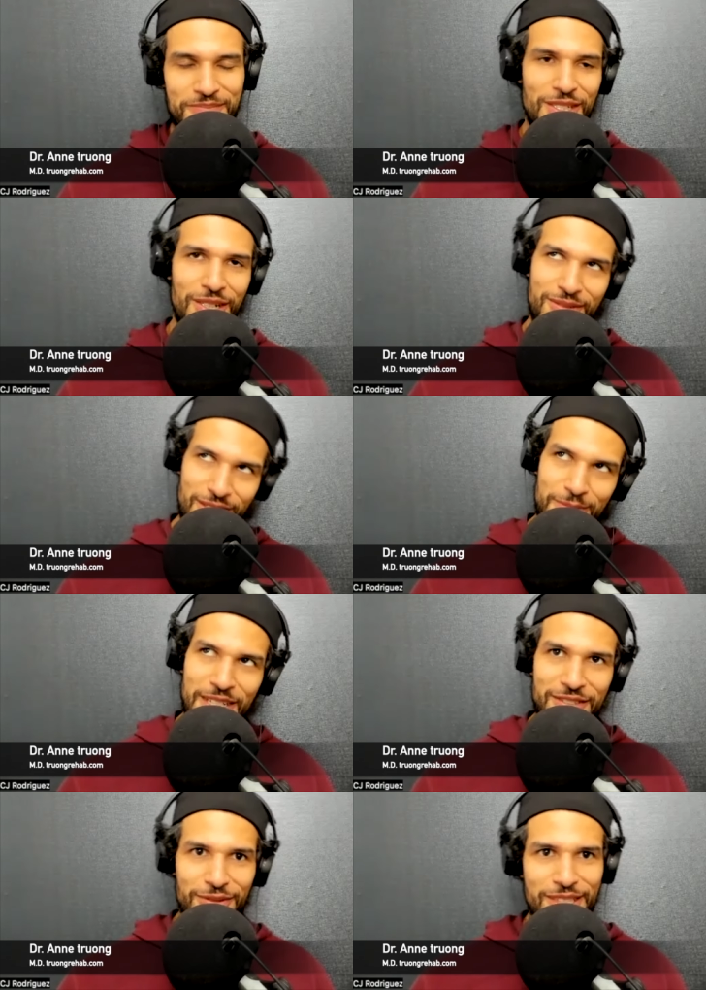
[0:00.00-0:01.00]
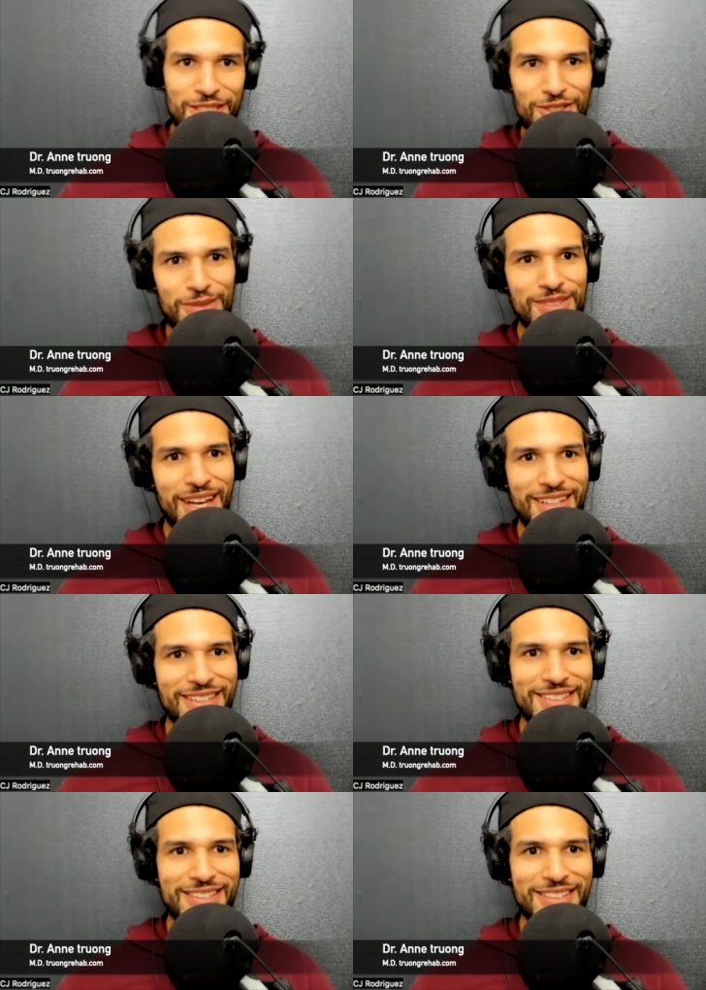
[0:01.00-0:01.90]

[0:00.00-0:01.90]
you know, especially from the extreme side of things.